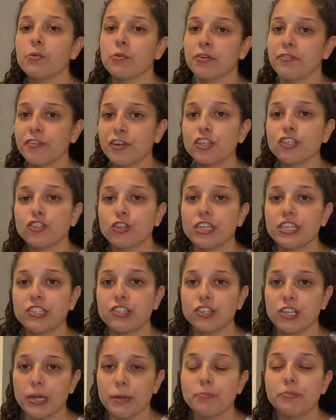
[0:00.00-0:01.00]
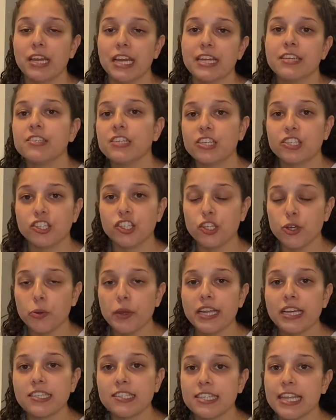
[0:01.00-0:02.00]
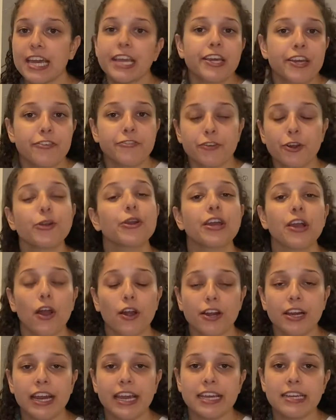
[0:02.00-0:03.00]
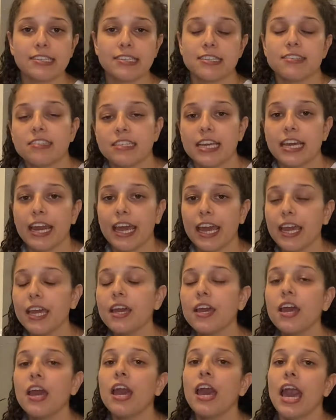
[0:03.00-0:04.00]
reverse transcriptase is doing its thing, converting RNA into DNA,